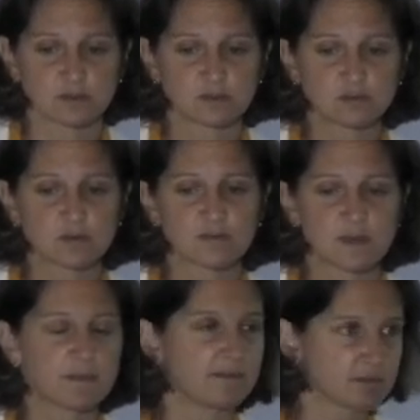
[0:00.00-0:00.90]
2 of them
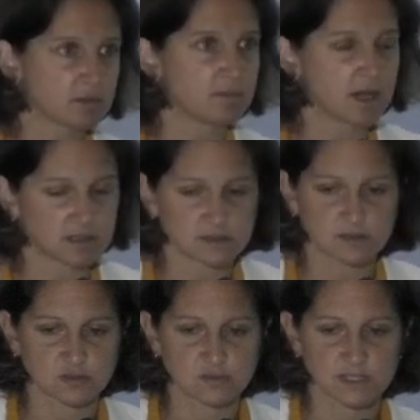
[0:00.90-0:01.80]
have combined
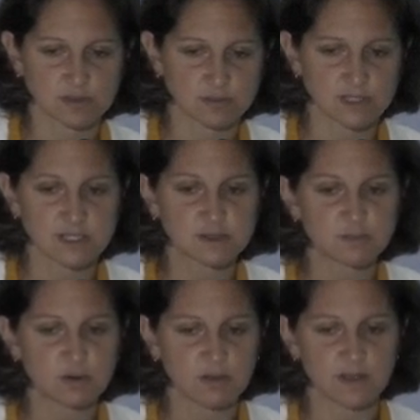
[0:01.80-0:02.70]
surgery, that's why it's
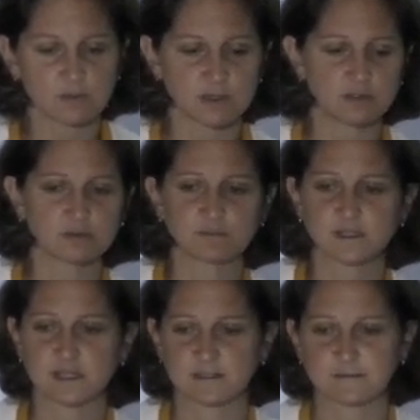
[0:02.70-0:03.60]
more than 100%.